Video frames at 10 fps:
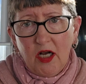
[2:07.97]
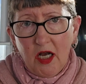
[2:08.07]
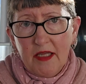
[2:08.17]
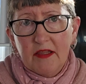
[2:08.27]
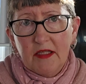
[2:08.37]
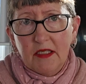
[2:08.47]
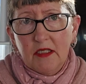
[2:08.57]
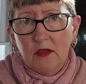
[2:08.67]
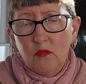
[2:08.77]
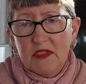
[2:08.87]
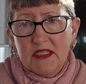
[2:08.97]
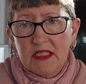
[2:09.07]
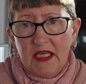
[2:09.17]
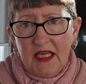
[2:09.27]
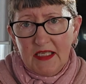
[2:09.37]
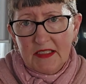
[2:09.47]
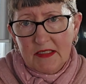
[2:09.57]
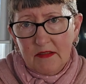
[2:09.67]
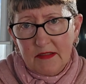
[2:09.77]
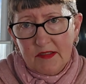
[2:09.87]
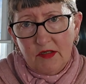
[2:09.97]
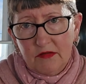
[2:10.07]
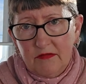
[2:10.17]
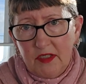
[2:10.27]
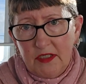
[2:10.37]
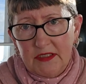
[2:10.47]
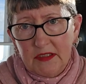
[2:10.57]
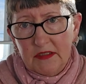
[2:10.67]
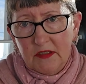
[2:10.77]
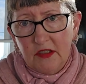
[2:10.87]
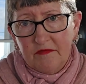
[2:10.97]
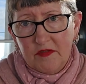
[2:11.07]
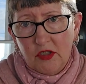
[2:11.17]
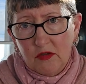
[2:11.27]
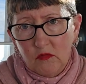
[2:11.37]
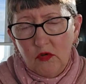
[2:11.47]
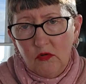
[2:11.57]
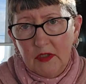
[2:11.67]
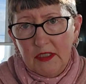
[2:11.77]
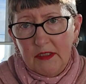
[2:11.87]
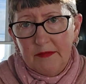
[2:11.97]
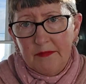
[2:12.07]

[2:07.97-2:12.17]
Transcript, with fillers: I think, was the excellent songwriting of Don Walker.